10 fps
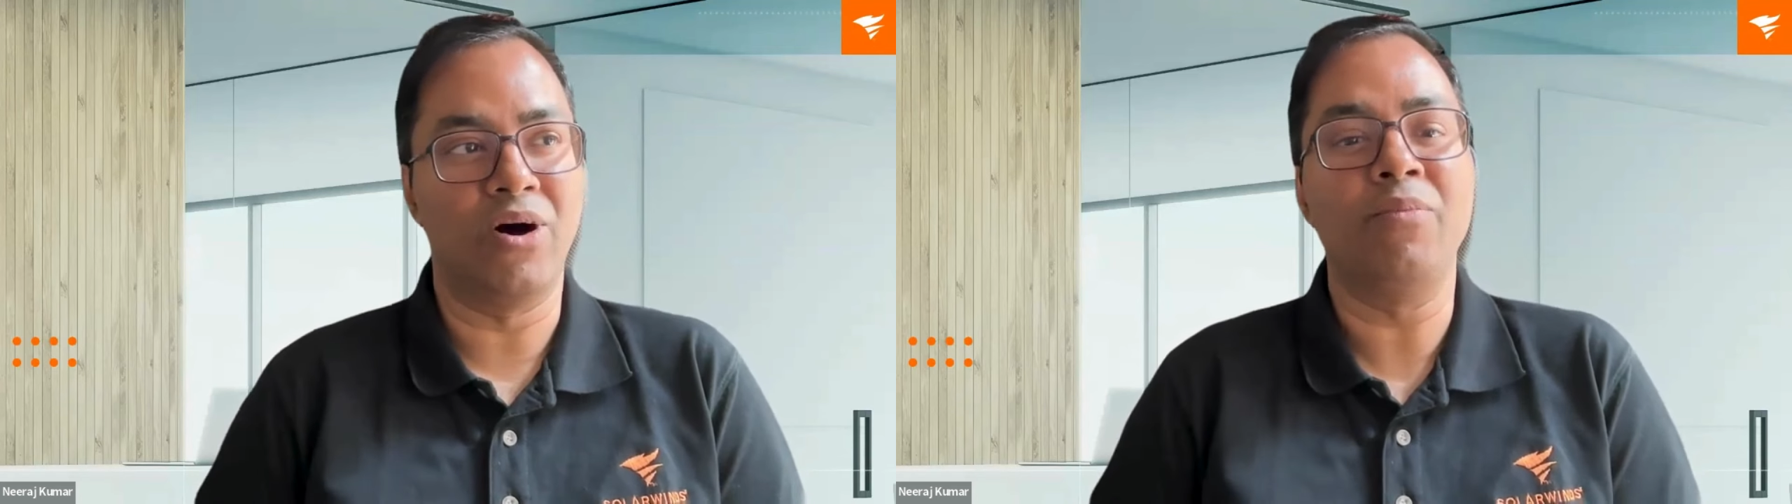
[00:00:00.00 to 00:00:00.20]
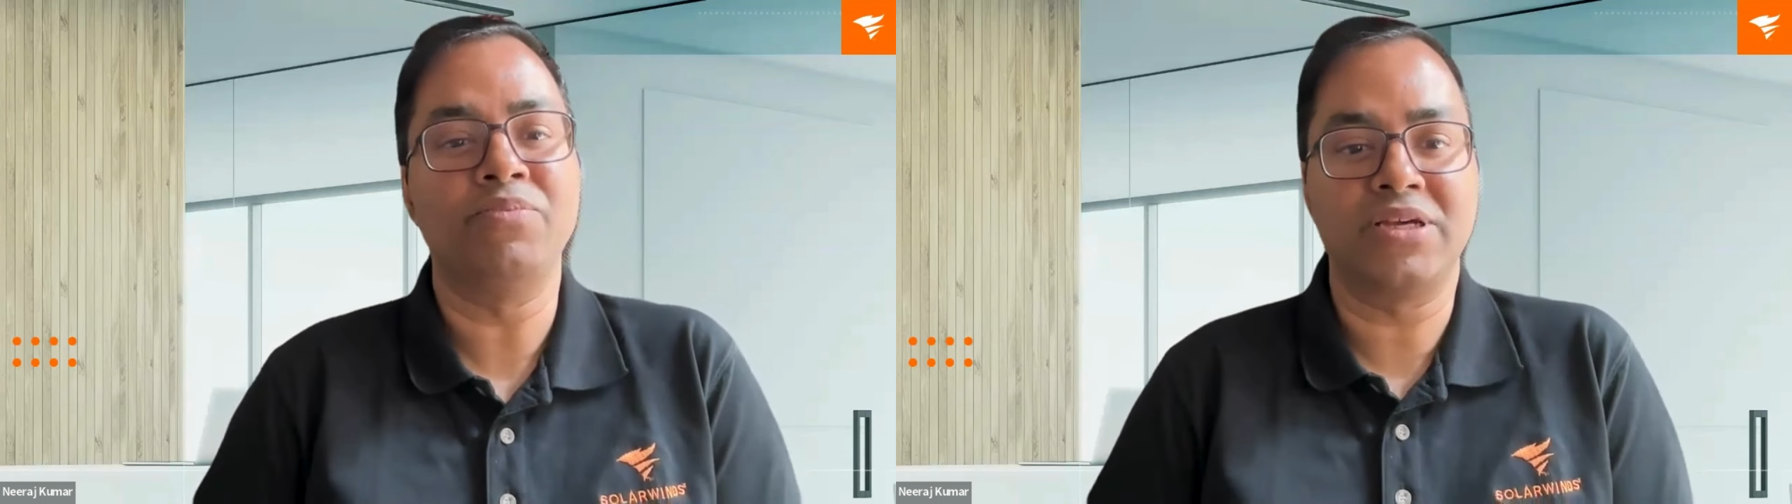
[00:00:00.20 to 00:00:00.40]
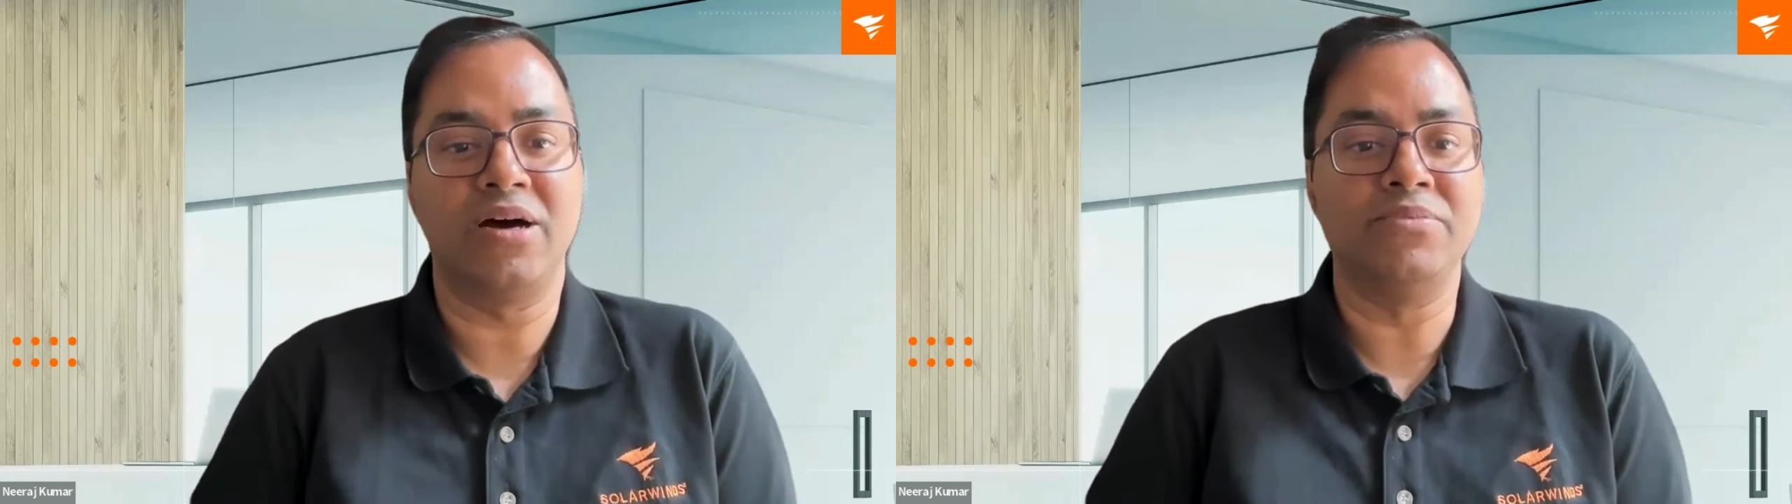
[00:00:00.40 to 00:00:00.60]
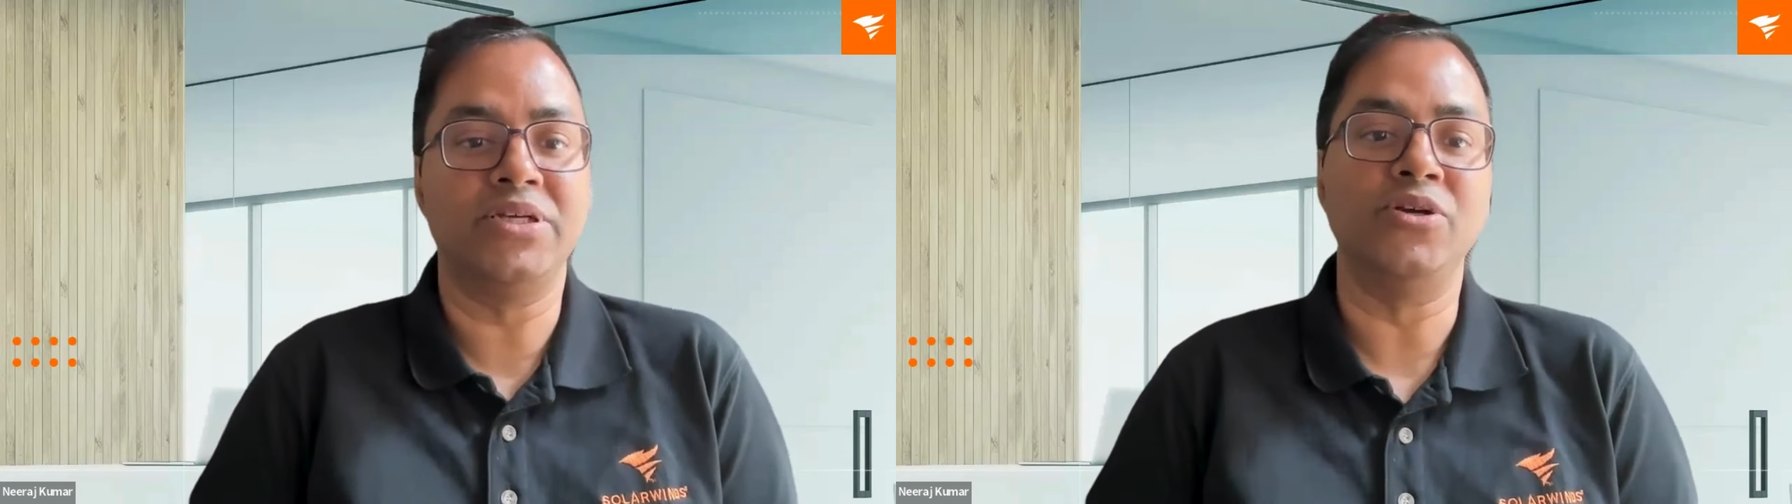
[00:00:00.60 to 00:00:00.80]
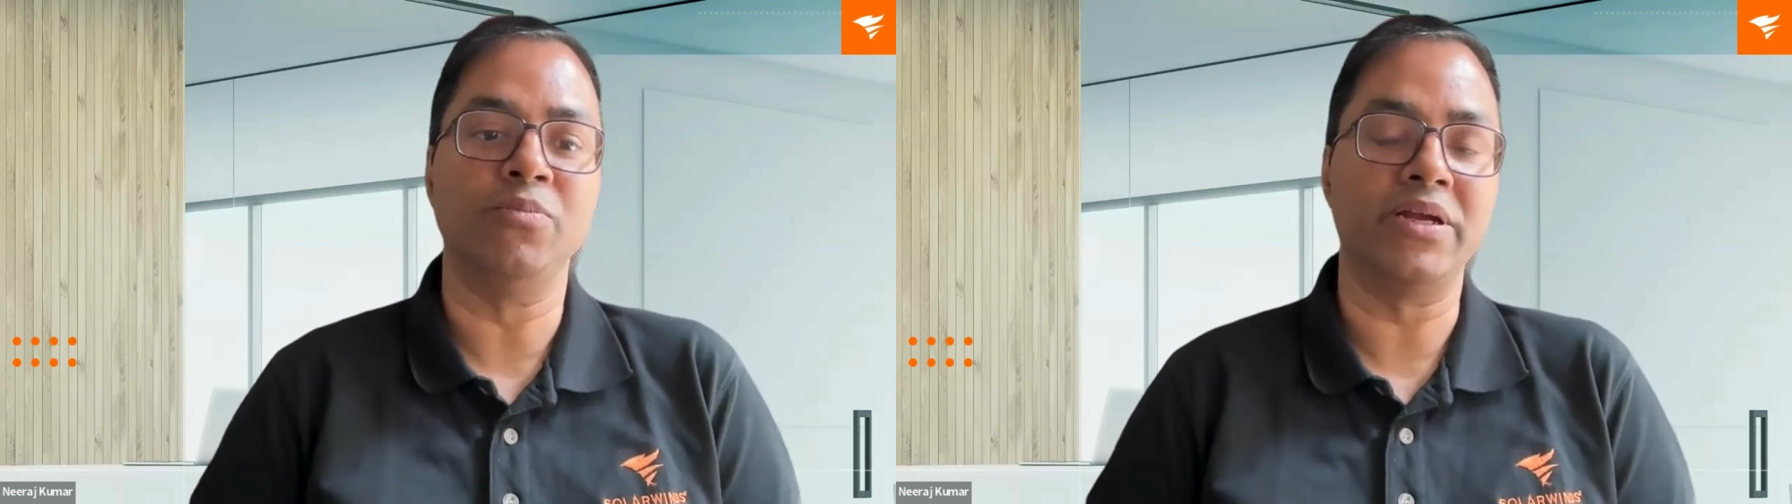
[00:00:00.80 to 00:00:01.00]
ops
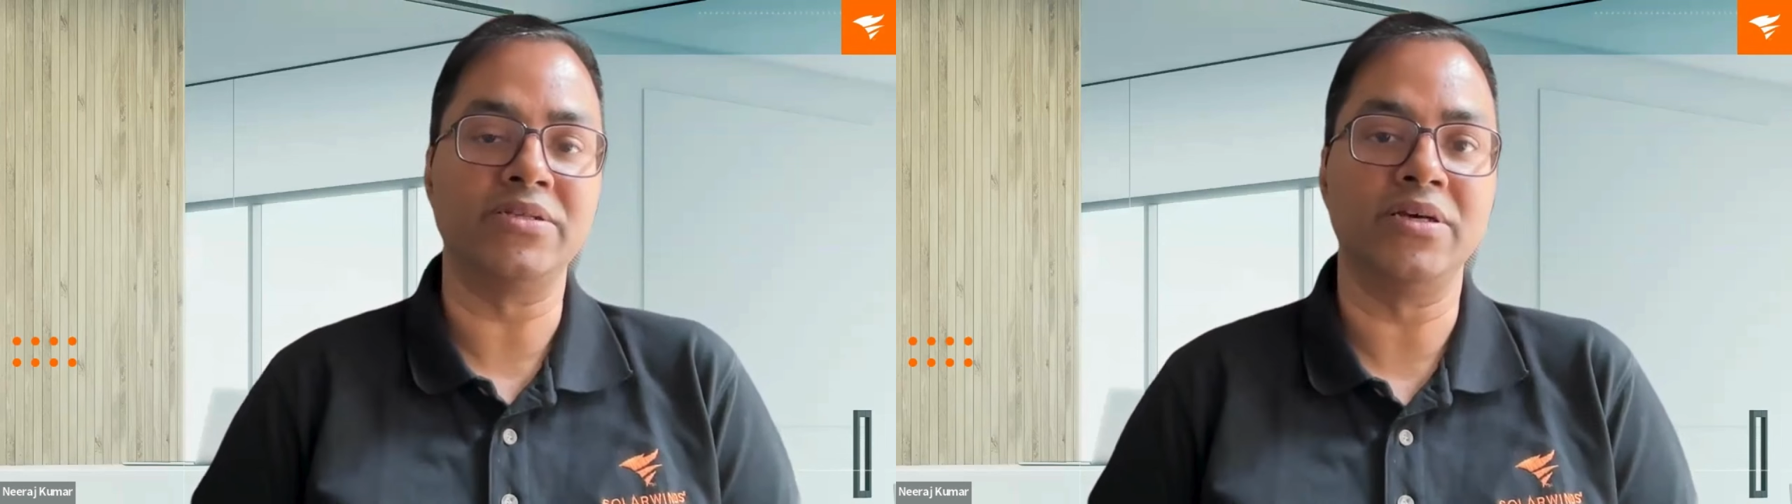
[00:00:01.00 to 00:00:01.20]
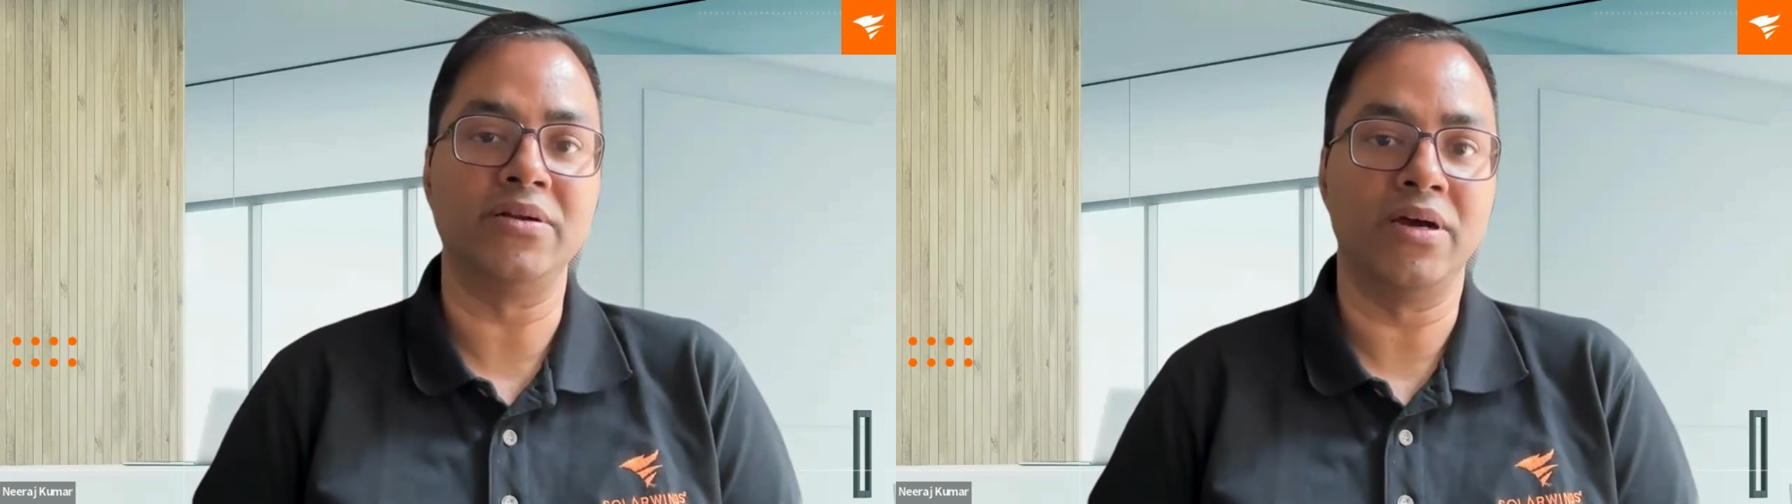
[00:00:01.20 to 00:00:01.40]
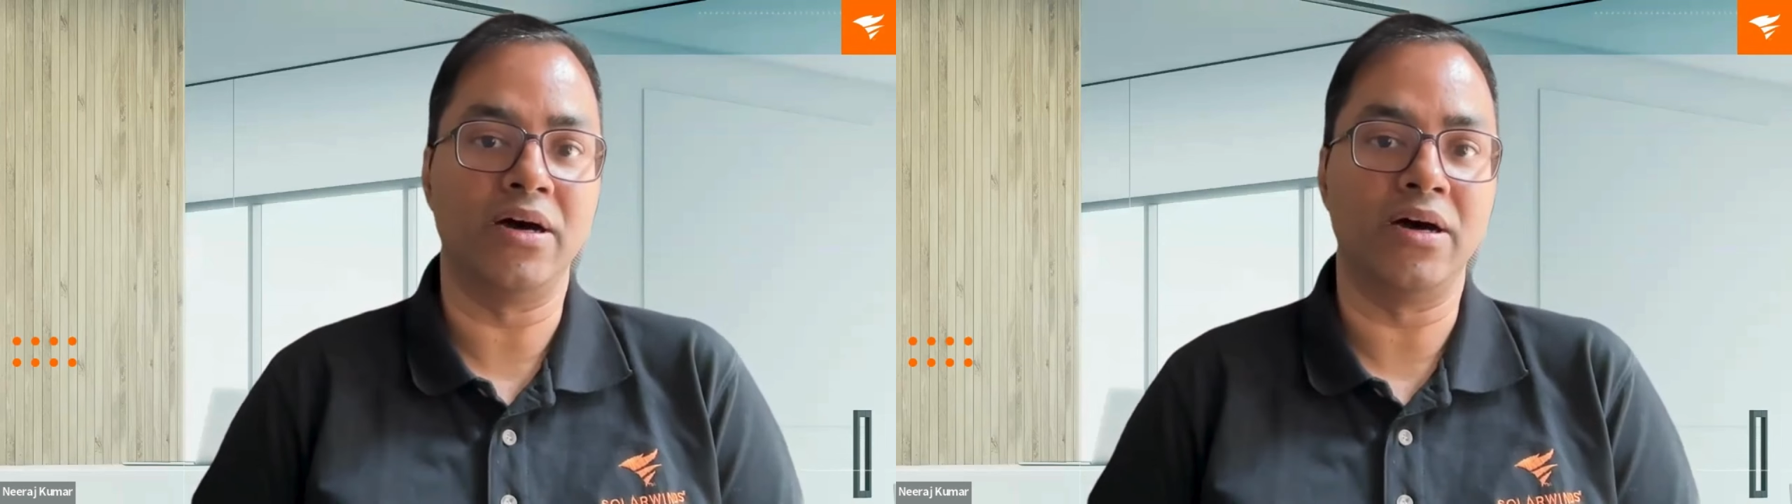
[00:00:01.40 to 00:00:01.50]
comes into picture,